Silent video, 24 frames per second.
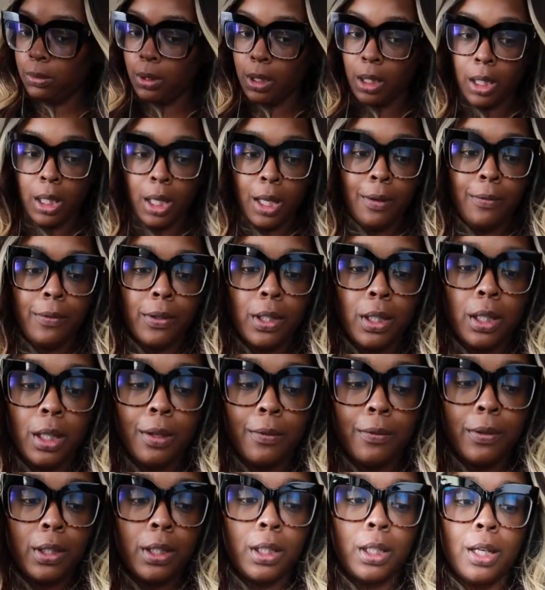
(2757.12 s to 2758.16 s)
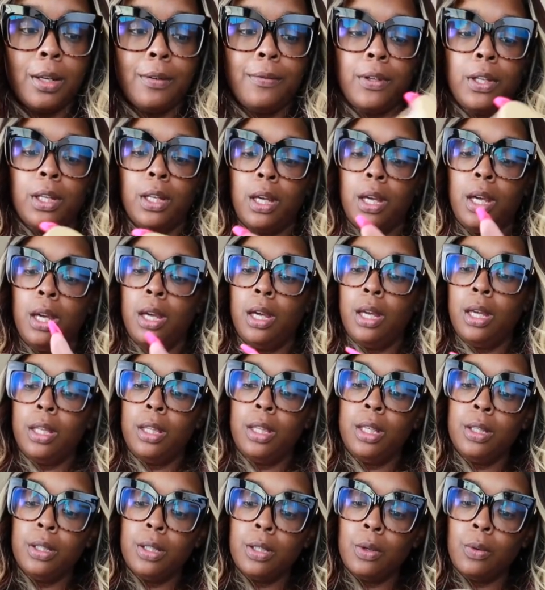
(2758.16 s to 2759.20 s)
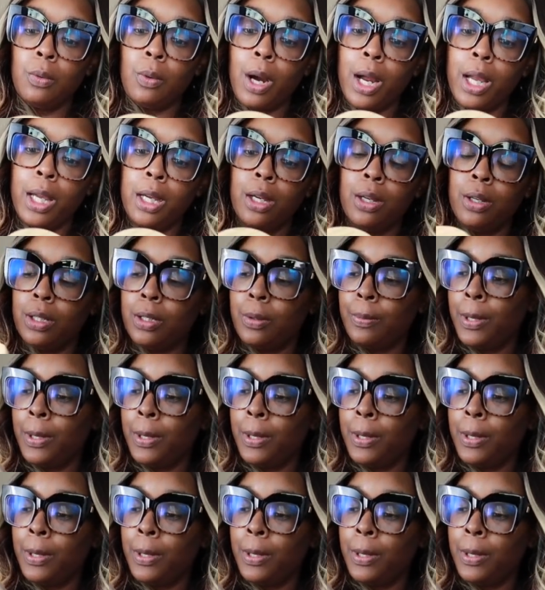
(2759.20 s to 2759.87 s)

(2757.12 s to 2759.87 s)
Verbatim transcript: love it love it love it this one right here is